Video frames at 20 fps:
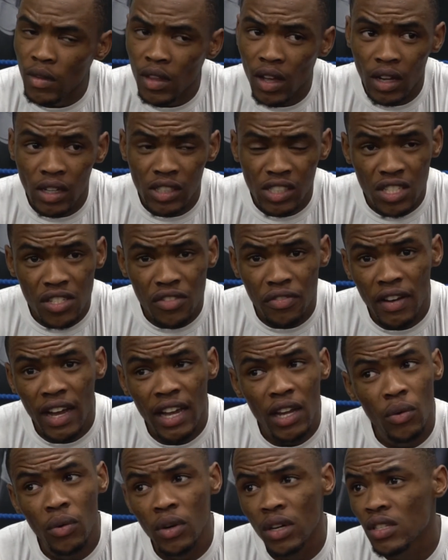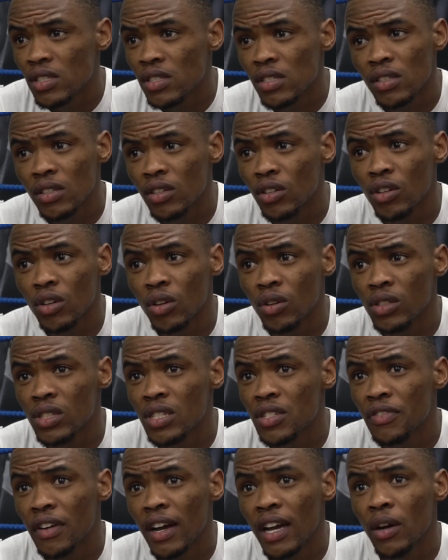Just fireworks, you know,
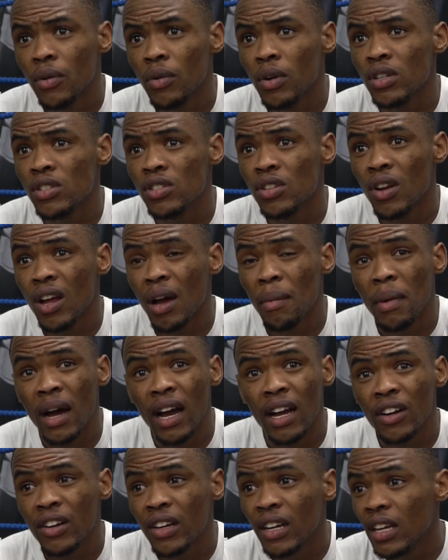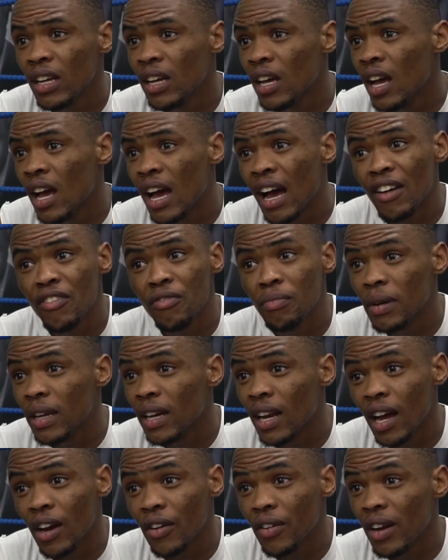just fireworks. You know, I'm hungry. I've been
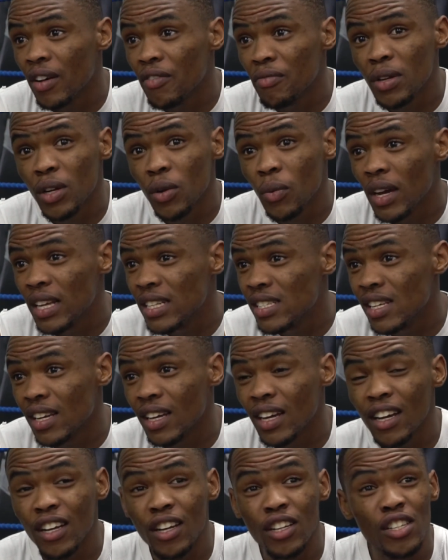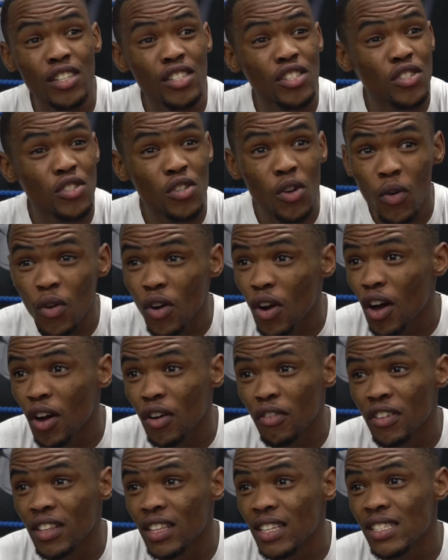hungry. I've been waiting so long
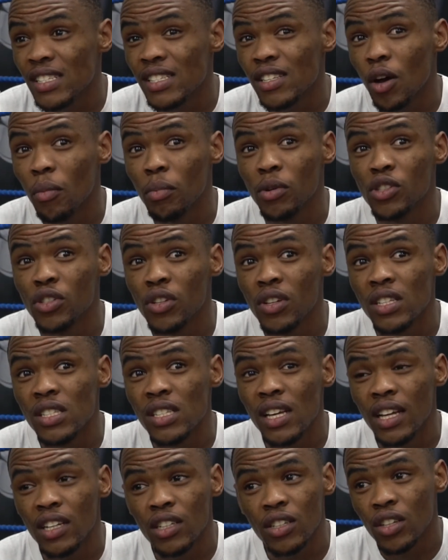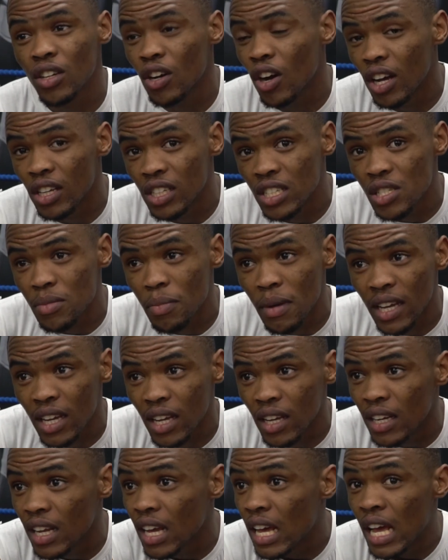for this opportunity, and God just made
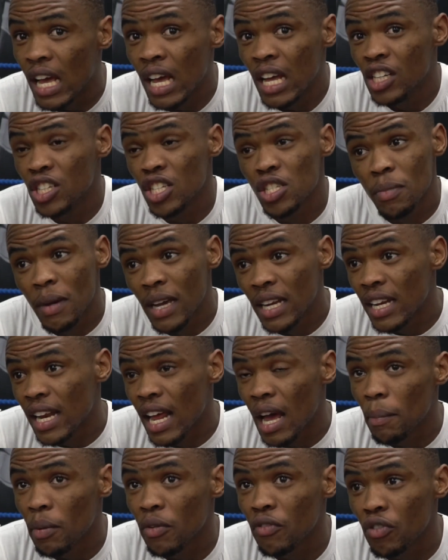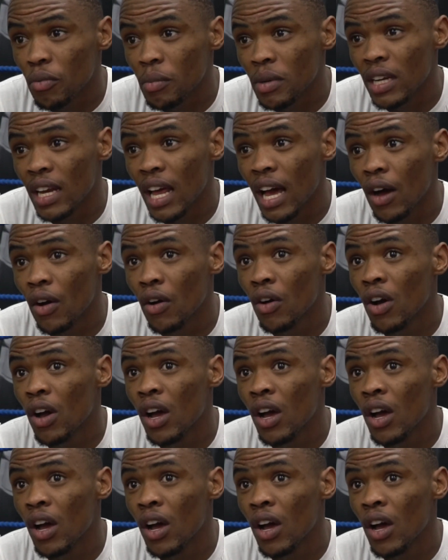it happen for me now.